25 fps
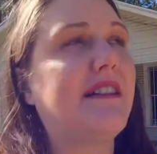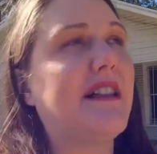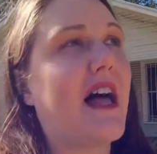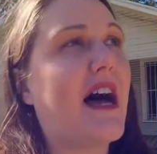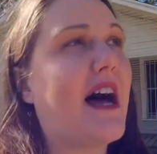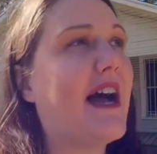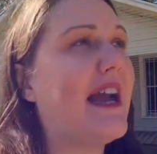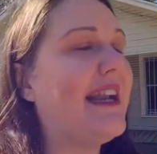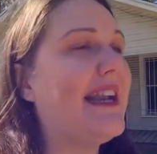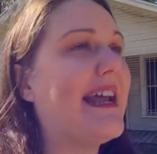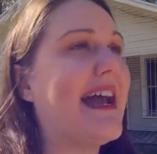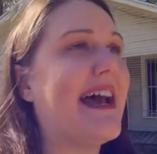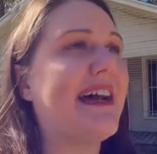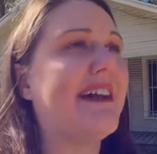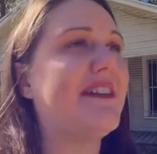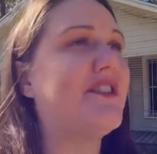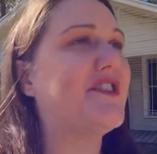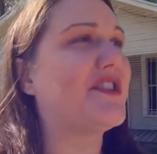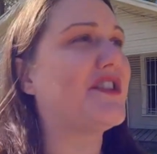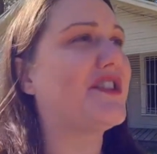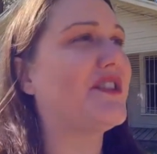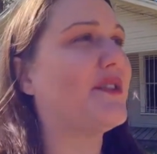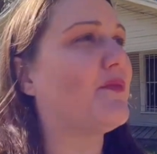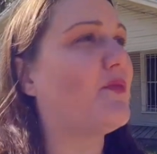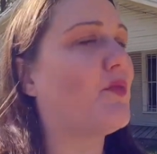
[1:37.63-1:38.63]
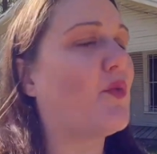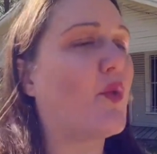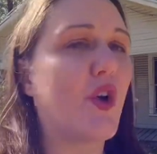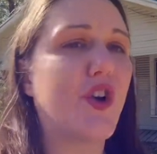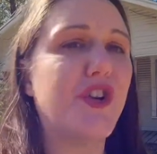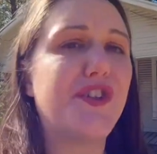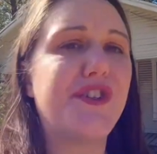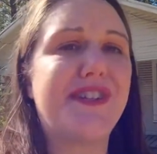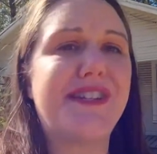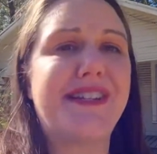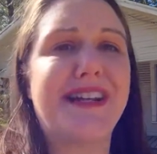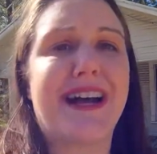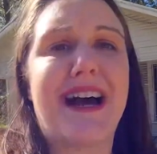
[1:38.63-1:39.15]
Clyde had just the
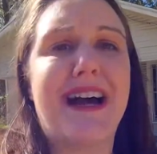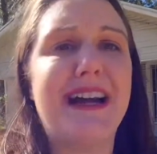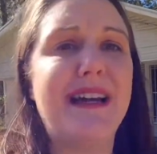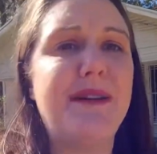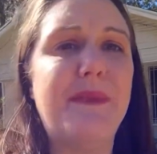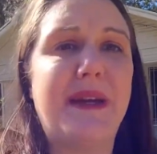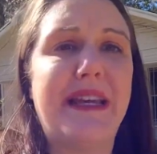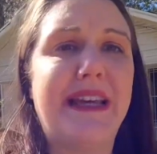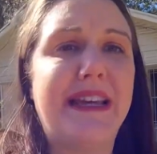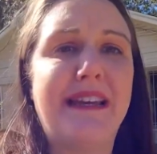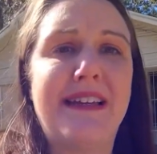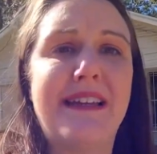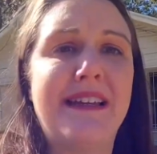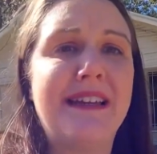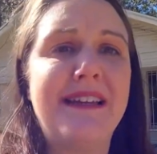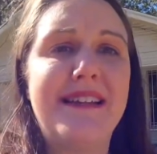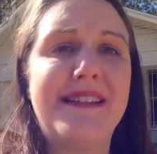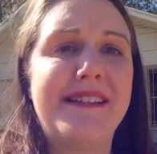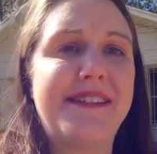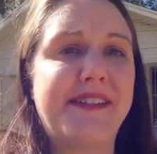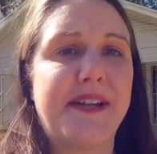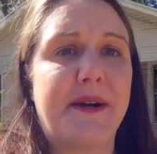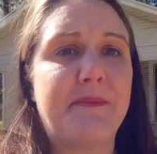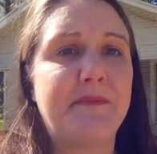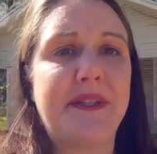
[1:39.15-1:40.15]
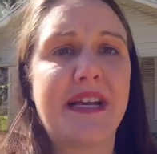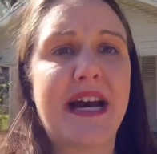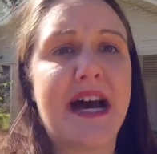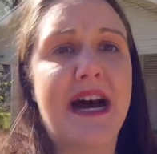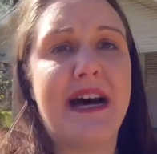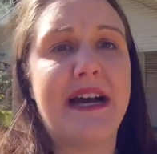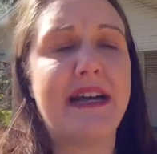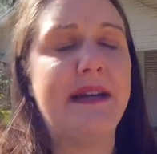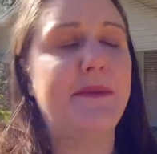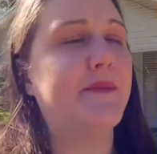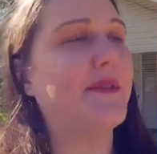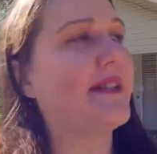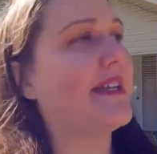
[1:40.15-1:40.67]
worst timing
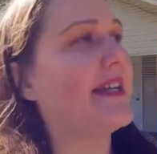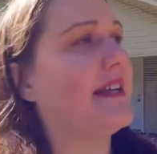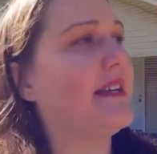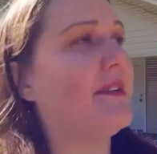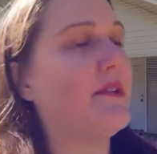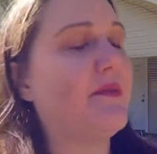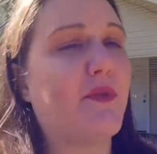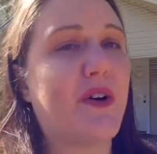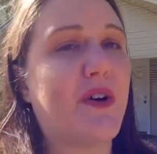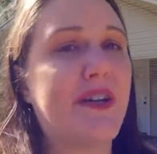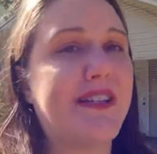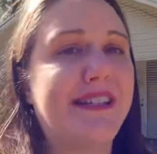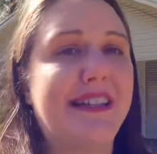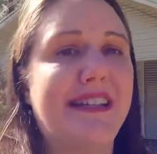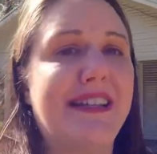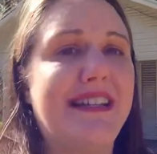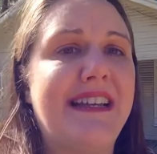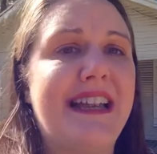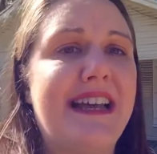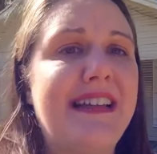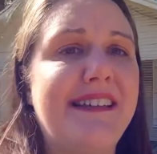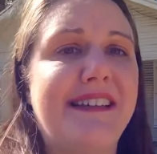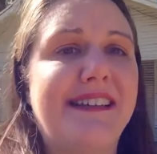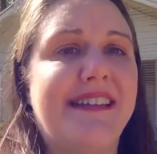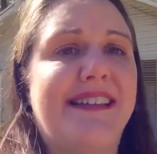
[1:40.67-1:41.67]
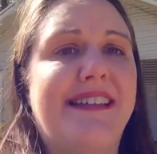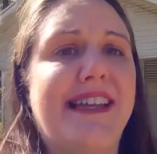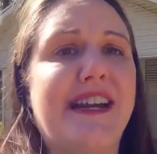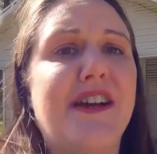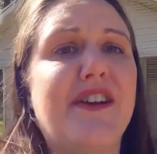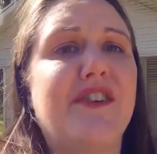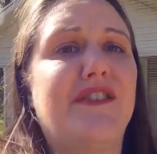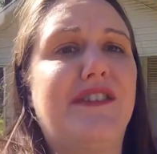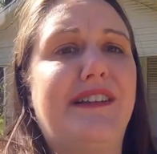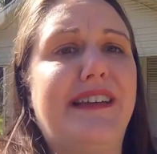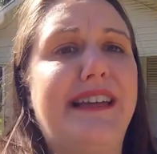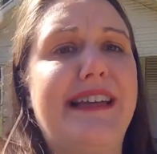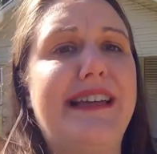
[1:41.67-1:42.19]
sometimes, and it wasn't
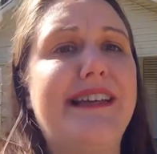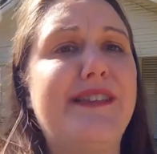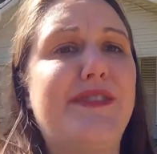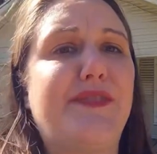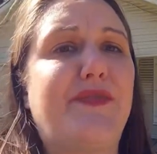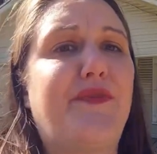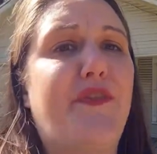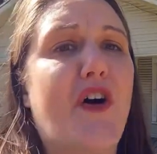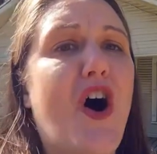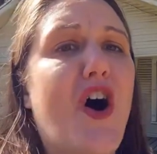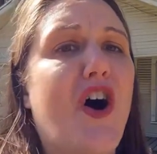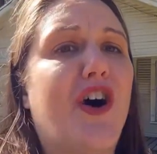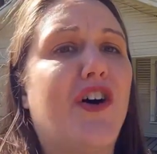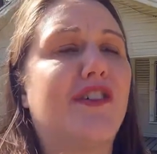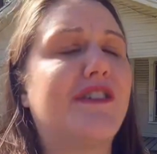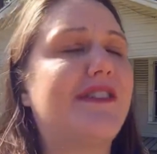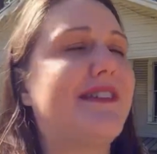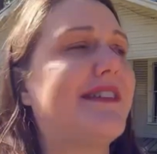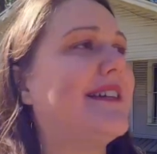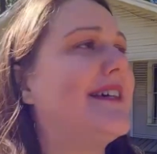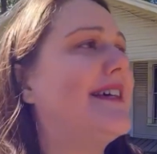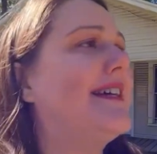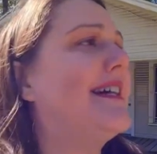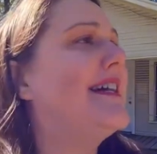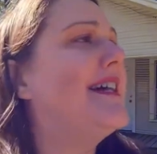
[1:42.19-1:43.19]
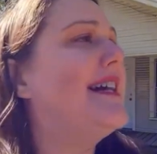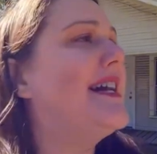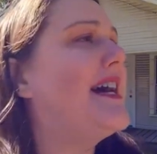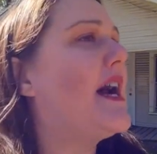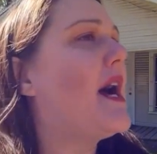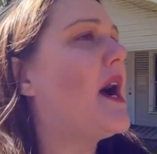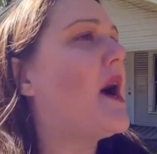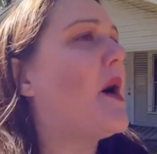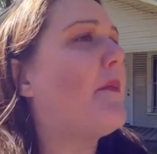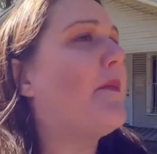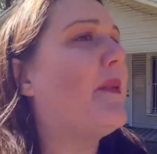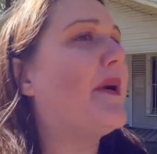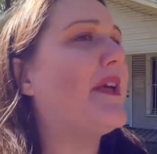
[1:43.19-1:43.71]
necessarily his fault.
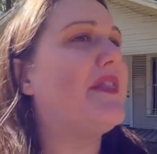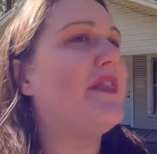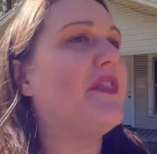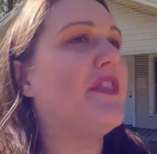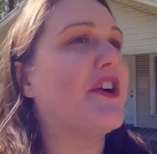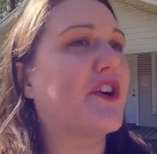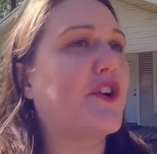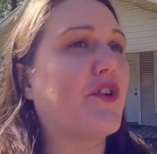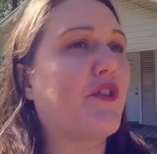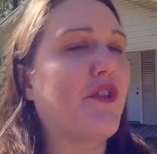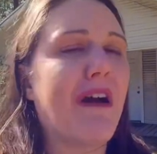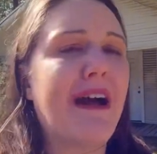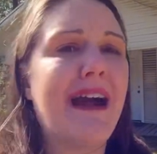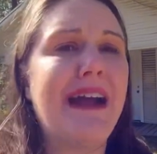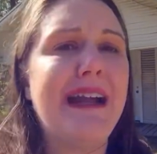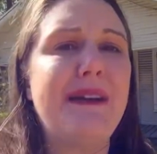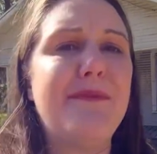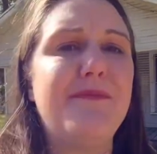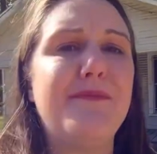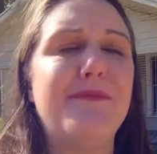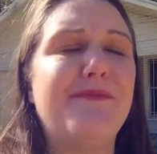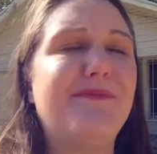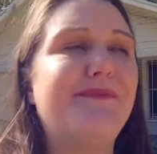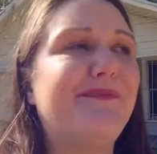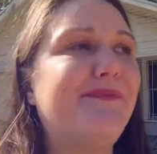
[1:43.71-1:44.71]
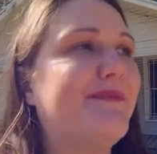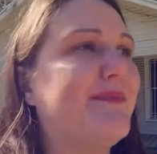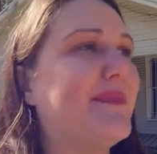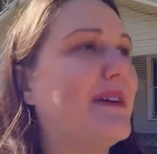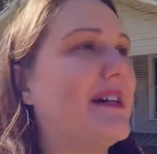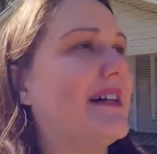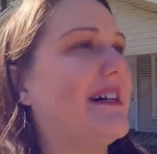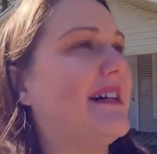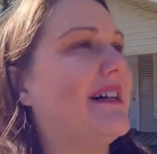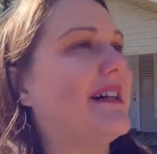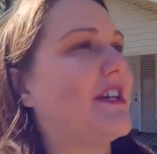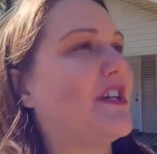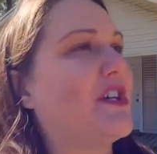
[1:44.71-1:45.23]
But the crime
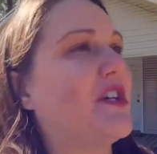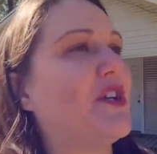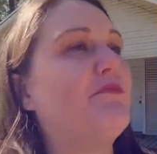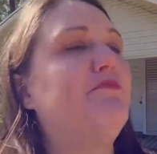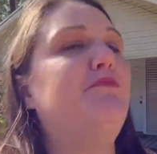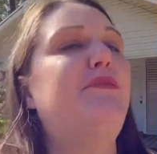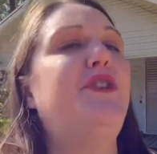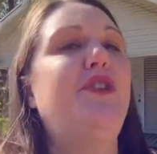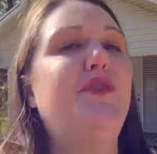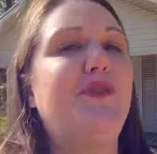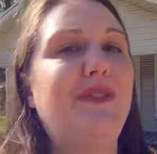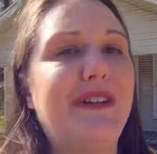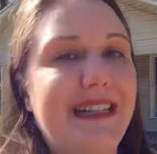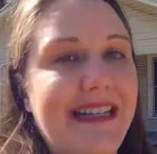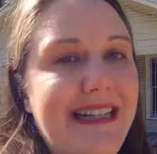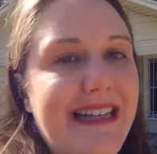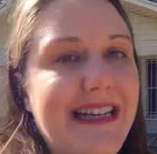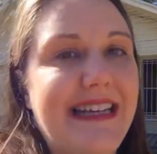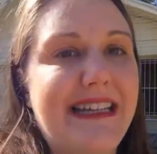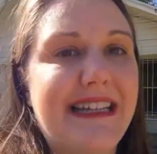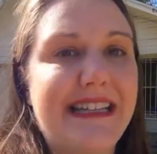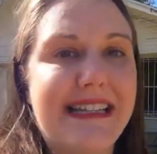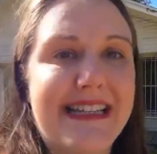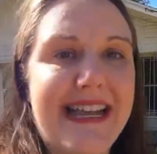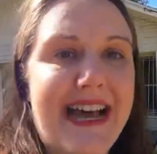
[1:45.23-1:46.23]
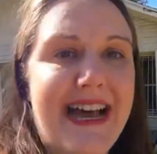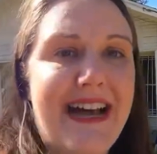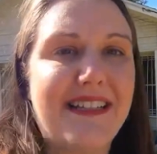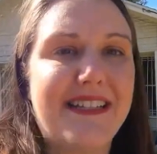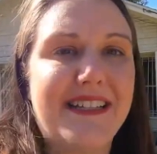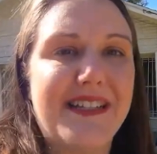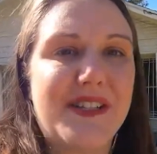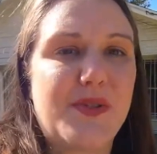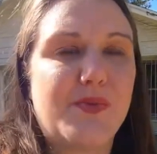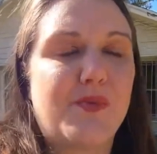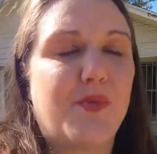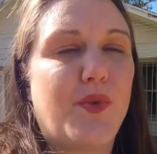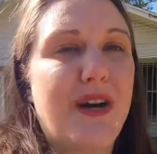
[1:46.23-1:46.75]
community in
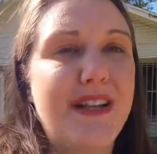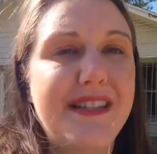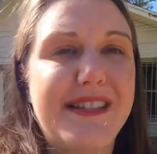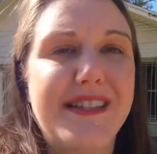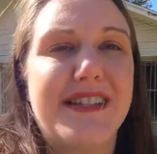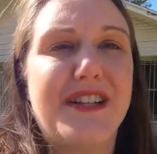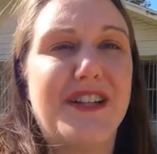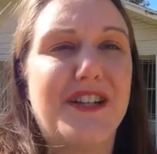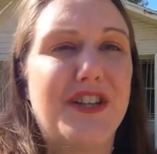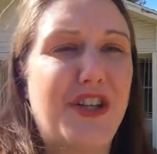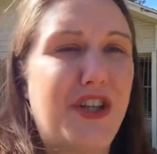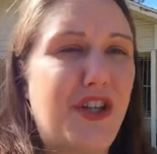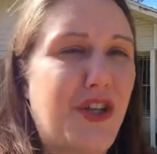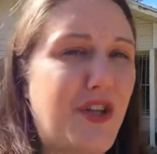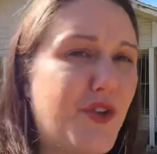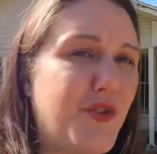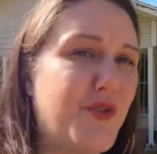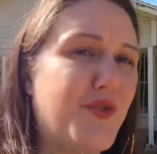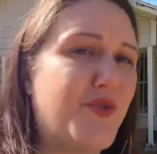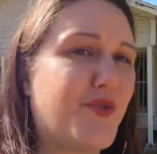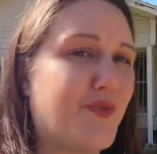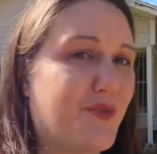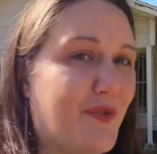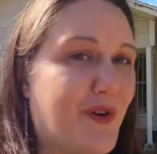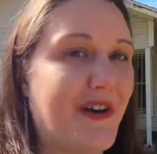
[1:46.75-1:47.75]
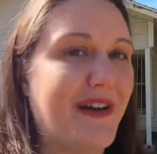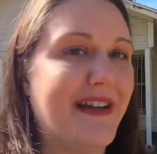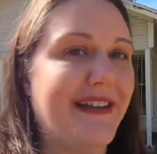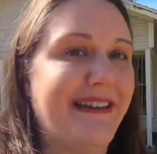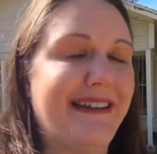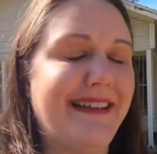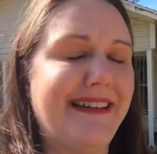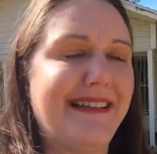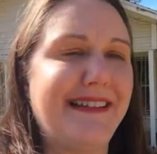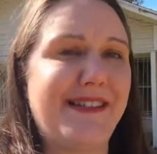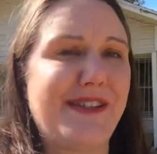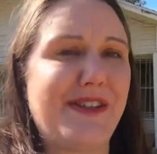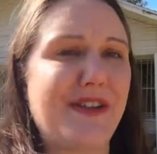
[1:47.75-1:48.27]
Dallas wasn't a huge
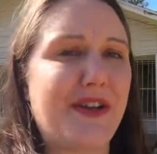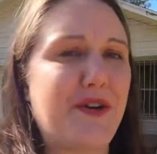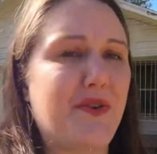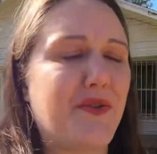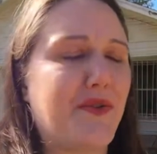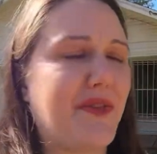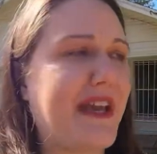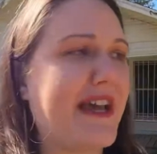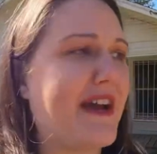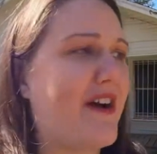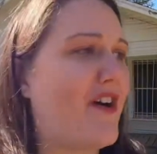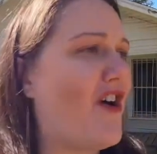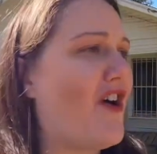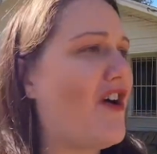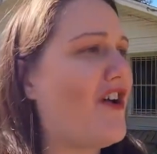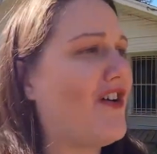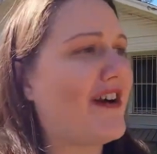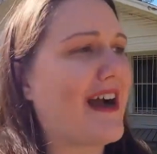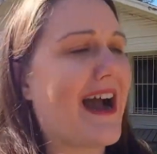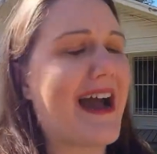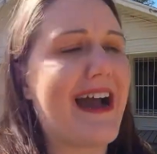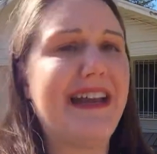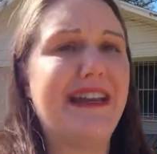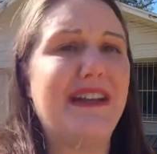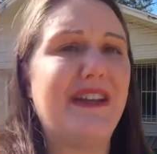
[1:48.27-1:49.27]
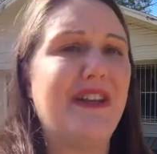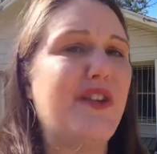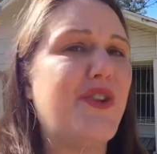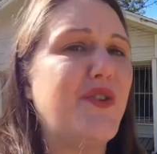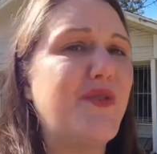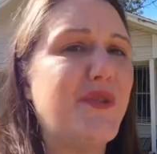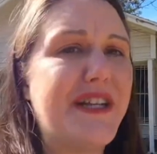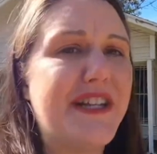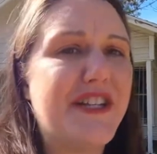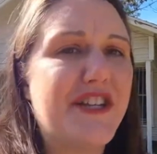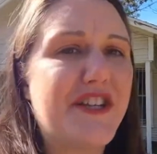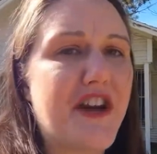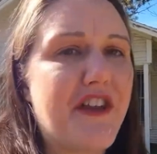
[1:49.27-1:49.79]
one, and so they all kind of
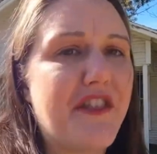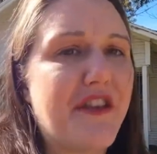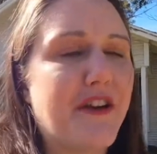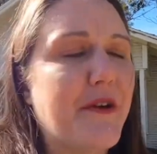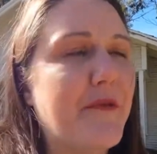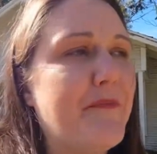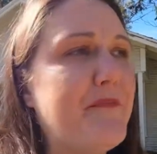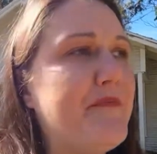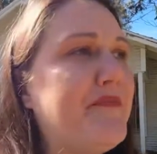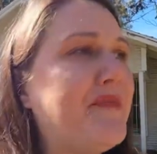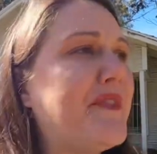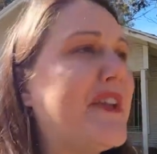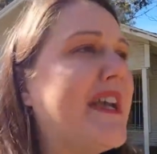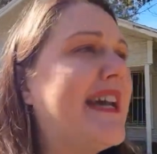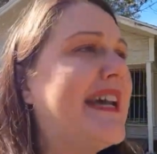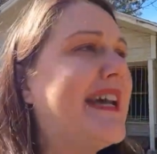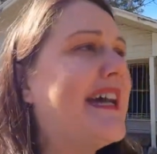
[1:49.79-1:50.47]
knew each other.